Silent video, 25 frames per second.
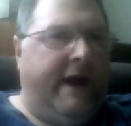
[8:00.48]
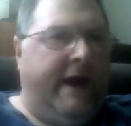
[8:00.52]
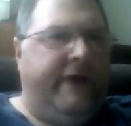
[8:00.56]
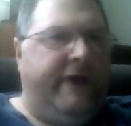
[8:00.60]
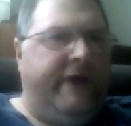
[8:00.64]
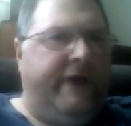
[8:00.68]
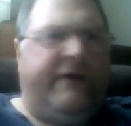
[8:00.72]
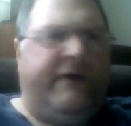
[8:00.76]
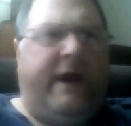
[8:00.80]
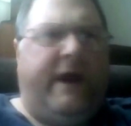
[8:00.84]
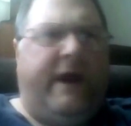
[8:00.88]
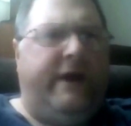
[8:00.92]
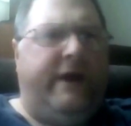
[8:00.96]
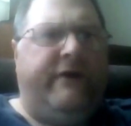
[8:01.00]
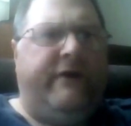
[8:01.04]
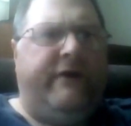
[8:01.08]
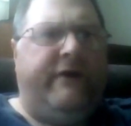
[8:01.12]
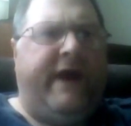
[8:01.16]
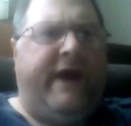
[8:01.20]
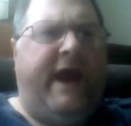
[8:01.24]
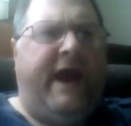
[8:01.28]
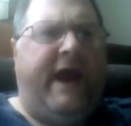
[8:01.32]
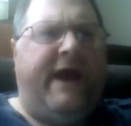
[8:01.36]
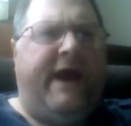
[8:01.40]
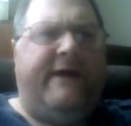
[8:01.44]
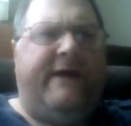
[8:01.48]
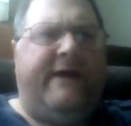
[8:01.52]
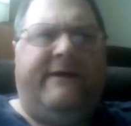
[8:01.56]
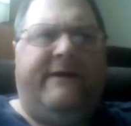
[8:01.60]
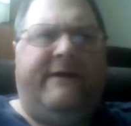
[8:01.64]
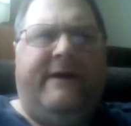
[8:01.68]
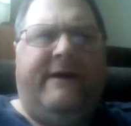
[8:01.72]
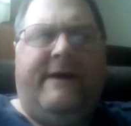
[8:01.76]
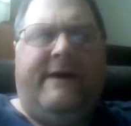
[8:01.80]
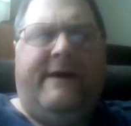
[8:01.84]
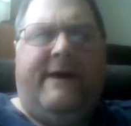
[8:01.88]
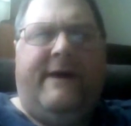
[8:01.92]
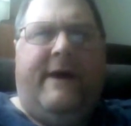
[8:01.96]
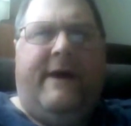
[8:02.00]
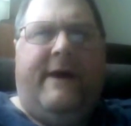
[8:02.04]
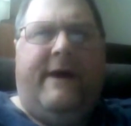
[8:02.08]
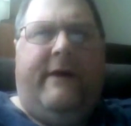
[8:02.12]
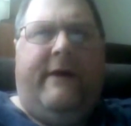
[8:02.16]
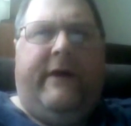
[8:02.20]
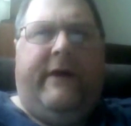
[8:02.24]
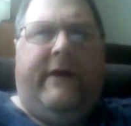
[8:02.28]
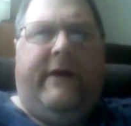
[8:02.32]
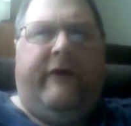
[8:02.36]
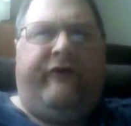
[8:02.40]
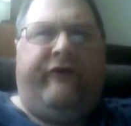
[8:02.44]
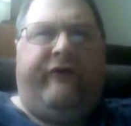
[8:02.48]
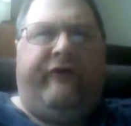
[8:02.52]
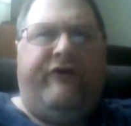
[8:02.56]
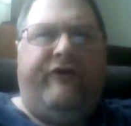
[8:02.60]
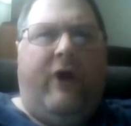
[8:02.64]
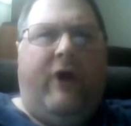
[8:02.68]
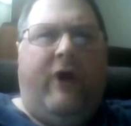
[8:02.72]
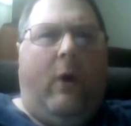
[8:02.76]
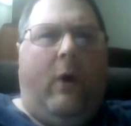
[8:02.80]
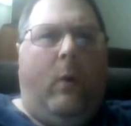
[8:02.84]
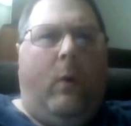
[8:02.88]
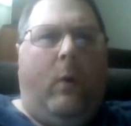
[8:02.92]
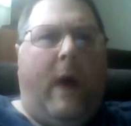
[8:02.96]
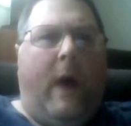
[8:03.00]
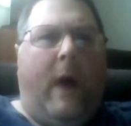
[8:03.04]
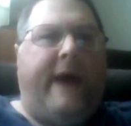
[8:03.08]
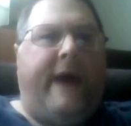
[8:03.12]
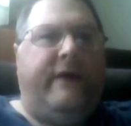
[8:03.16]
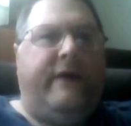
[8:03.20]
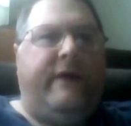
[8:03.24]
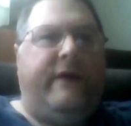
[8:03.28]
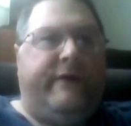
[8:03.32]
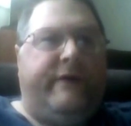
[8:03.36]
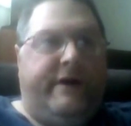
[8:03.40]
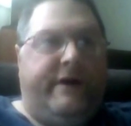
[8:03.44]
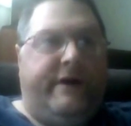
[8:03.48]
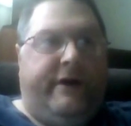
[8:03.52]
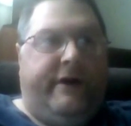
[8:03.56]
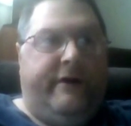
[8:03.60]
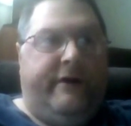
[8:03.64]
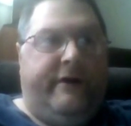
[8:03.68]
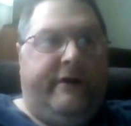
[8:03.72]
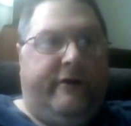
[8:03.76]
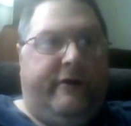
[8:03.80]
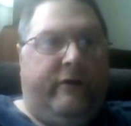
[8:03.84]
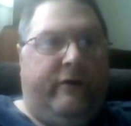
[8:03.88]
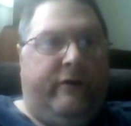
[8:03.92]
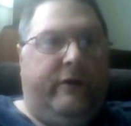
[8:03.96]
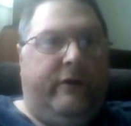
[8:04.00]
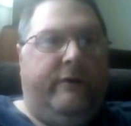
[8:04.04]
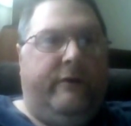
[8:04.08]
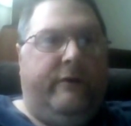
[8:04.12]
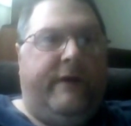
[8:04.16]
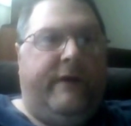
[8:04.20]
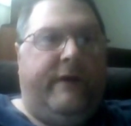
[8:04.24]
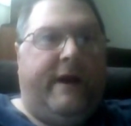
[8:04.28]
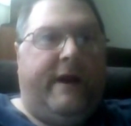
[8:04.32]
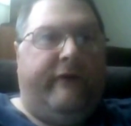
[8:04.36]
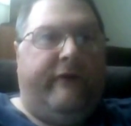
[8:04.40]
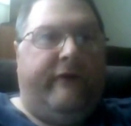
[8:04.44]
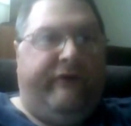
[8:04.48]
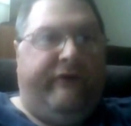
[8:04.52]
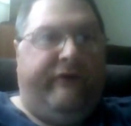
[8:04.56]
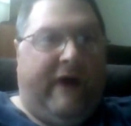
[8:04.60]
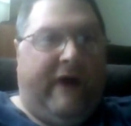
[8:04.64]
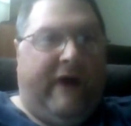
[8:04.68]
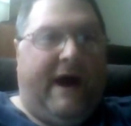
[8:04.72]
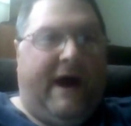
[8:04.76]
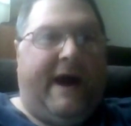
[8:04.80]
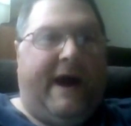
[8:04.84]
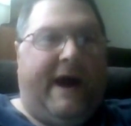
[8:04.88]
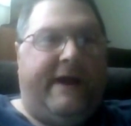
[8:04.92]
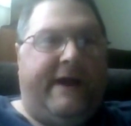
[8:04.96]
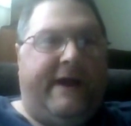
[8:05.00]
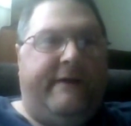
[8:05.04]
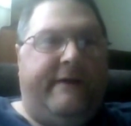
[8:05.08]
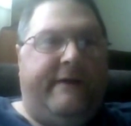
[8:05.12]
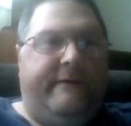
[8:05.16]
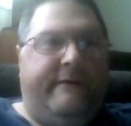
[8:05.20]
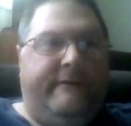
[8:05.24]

you can't. There's no way you can conclude that Assad